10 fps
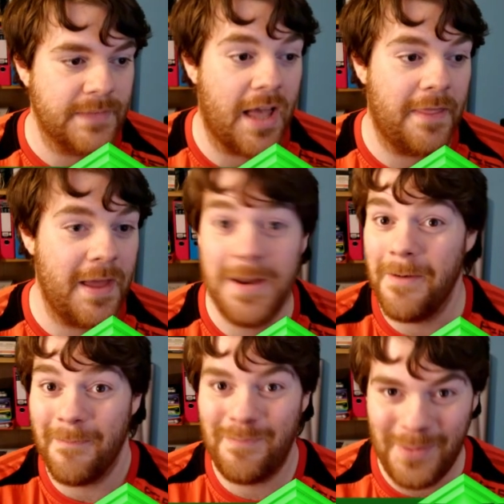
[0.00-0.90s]
And then
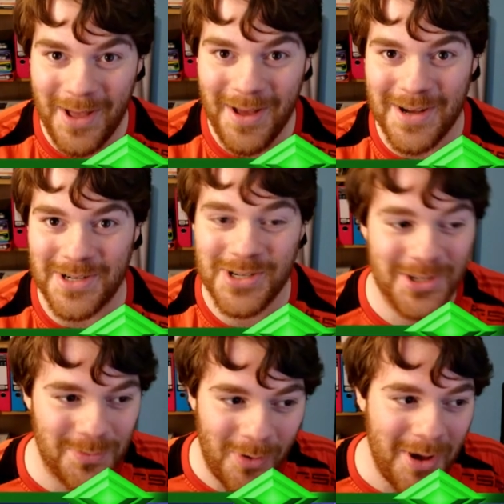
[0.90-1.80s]
Barsh,
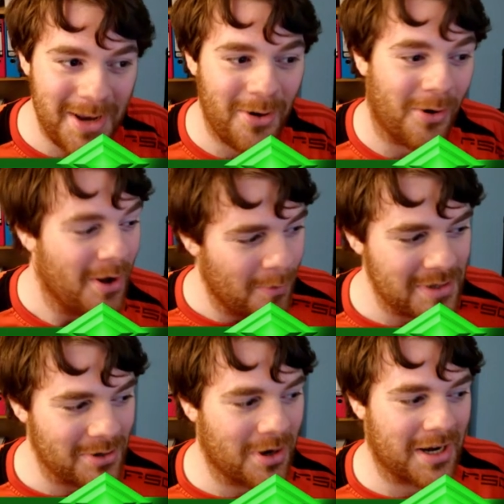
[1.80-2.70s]
because why not? We're
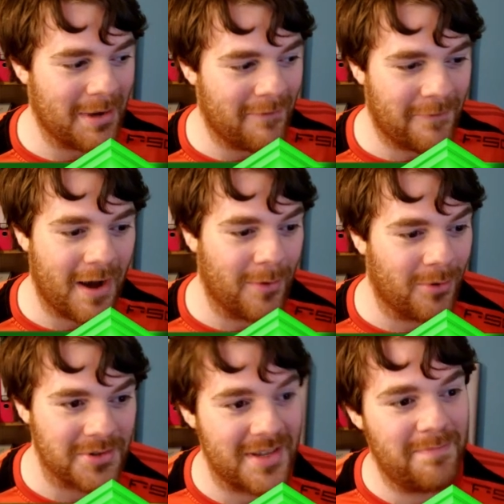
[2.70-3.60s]
talking about Fire
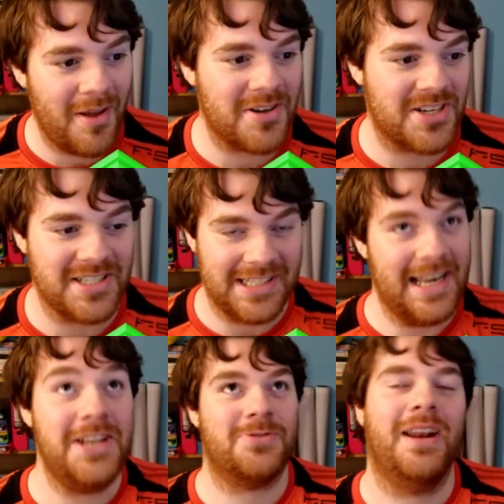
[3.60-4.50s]
Water. Barsh has
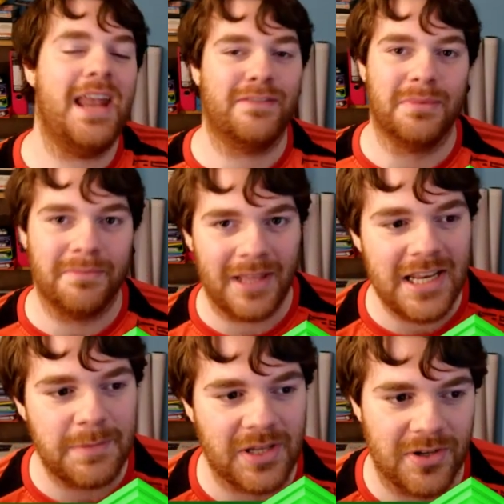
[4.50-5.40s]
literally never been
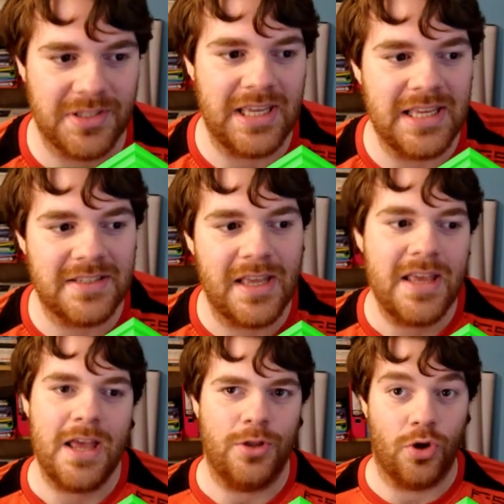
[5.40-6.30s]
played because he's
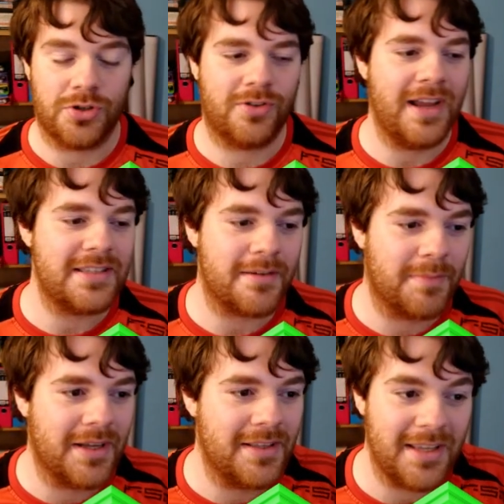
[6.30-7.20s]
not great,
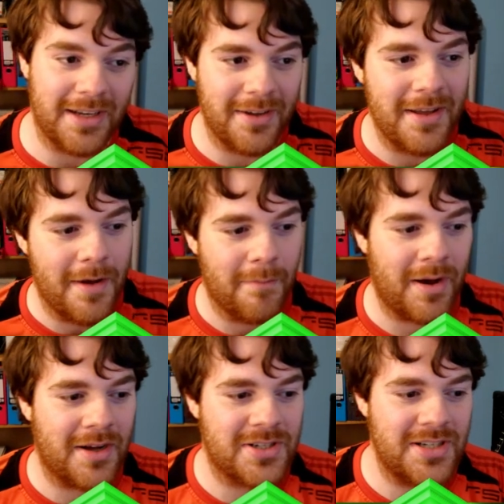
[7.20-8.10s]
but you know,
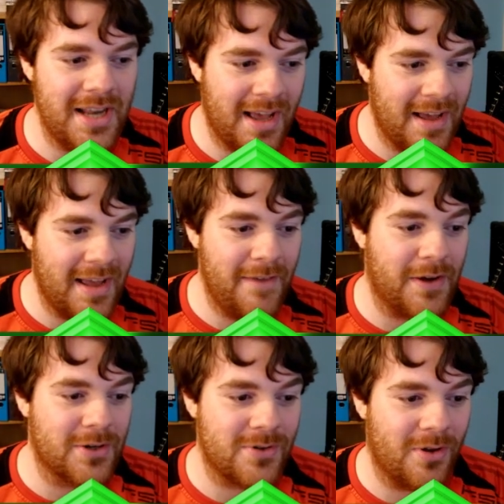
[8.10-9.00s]
Barsh, if you
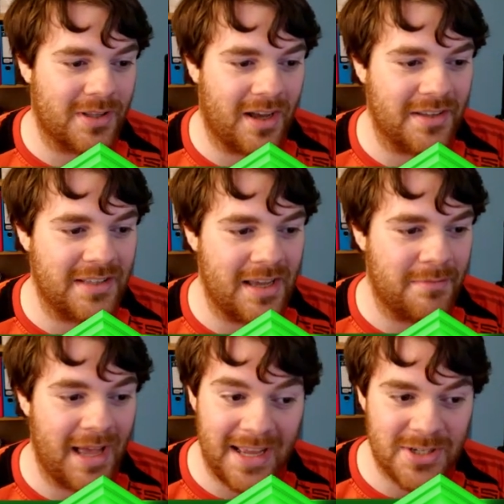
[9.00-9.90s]
control card
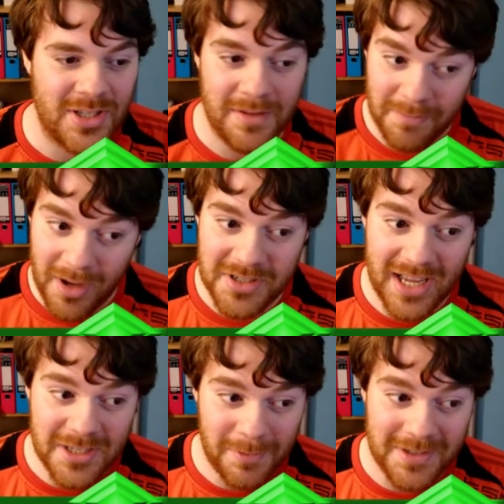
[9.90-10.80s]
name Ash, then Barsh
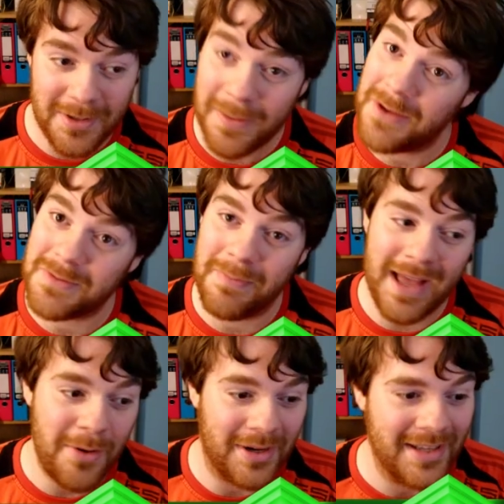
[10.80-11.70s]
gains plus 2000
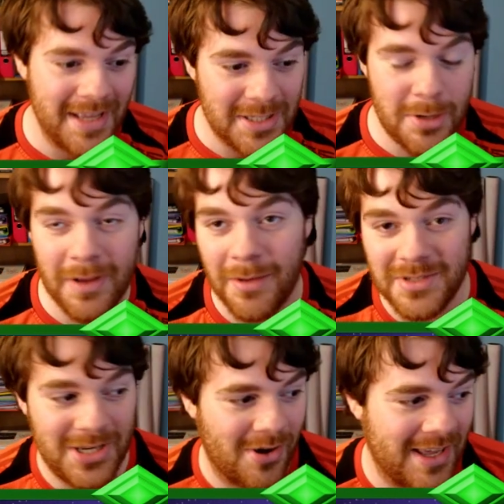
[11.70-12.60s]
power, so he becomes
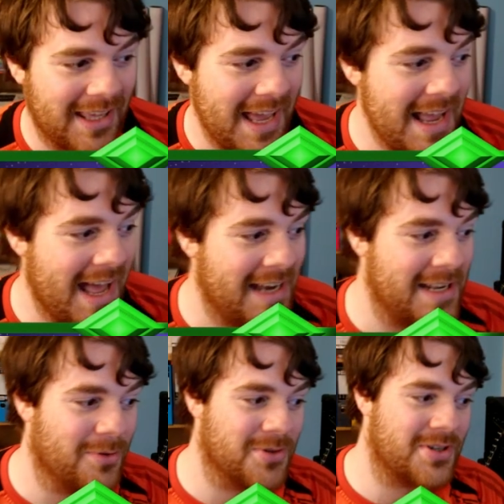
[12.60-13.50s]
a 9k, and
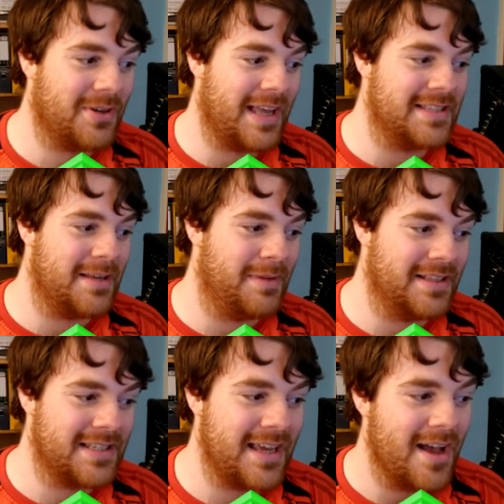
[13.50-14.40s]
he also gains the
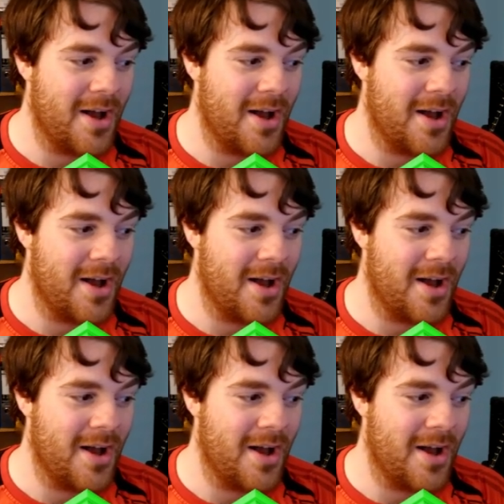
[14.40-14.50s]
ability